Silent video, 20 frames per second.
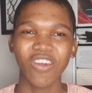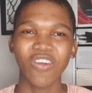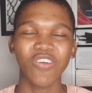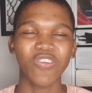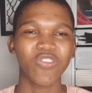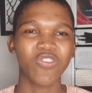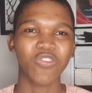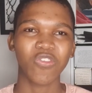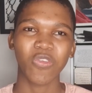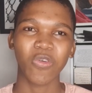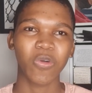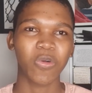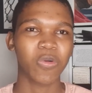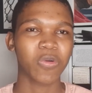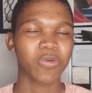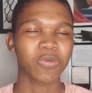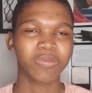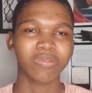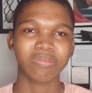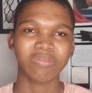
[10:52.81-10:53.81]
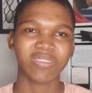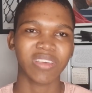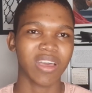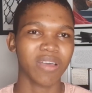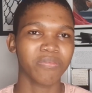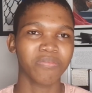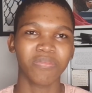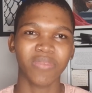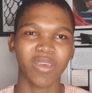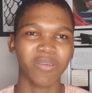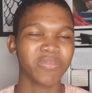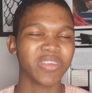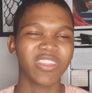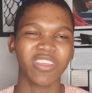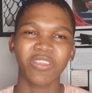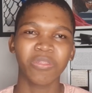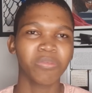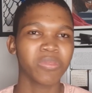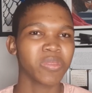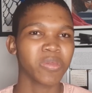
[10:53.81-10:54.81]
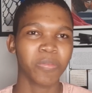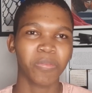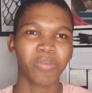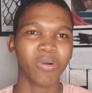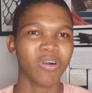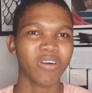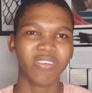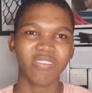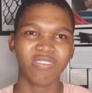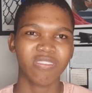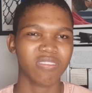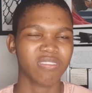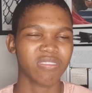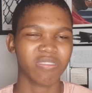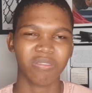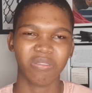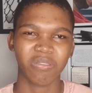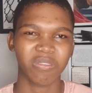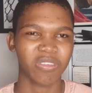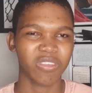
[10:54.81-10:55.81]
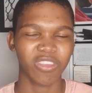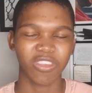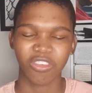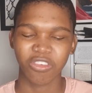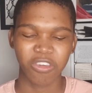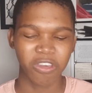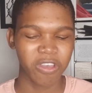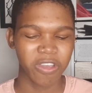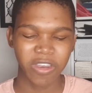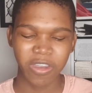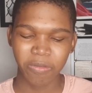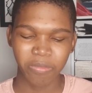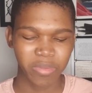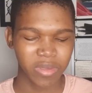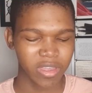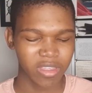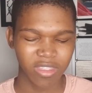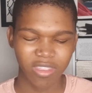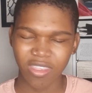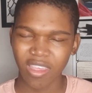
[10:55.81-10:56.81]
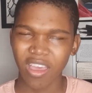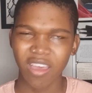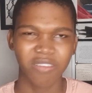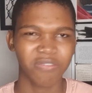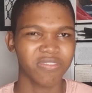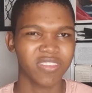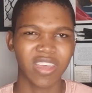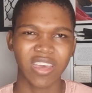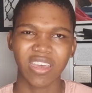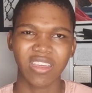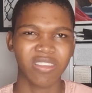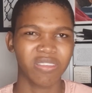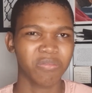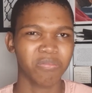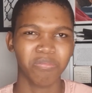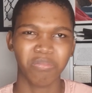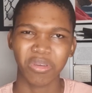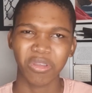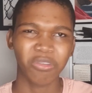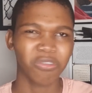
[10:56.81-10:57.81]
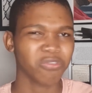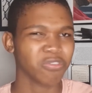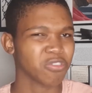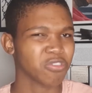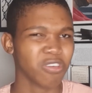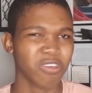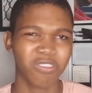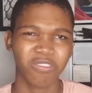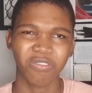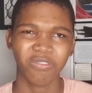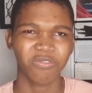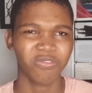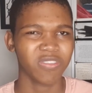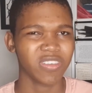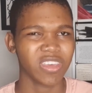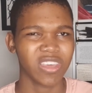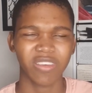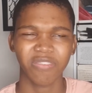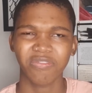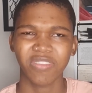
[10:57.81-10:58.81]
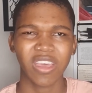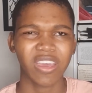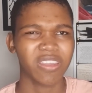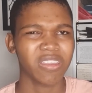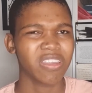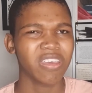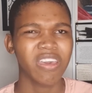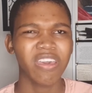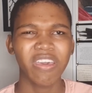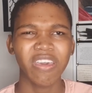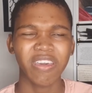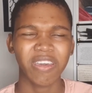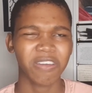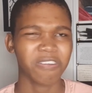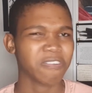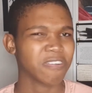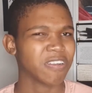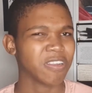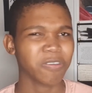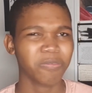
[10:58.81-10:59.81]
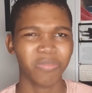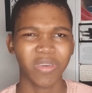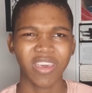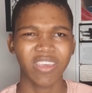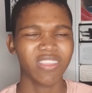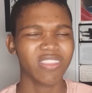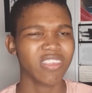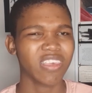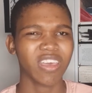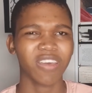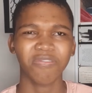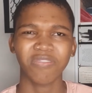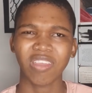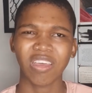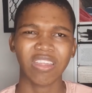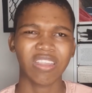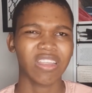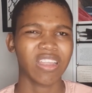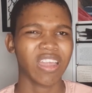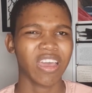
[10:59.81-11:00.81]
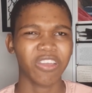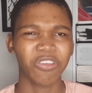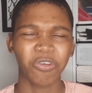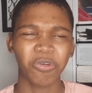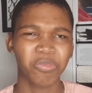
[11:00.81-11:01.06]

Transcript: So I mean, in the past year and a bit, I've done pinhole photography, I've done acrylic painting, I've done lino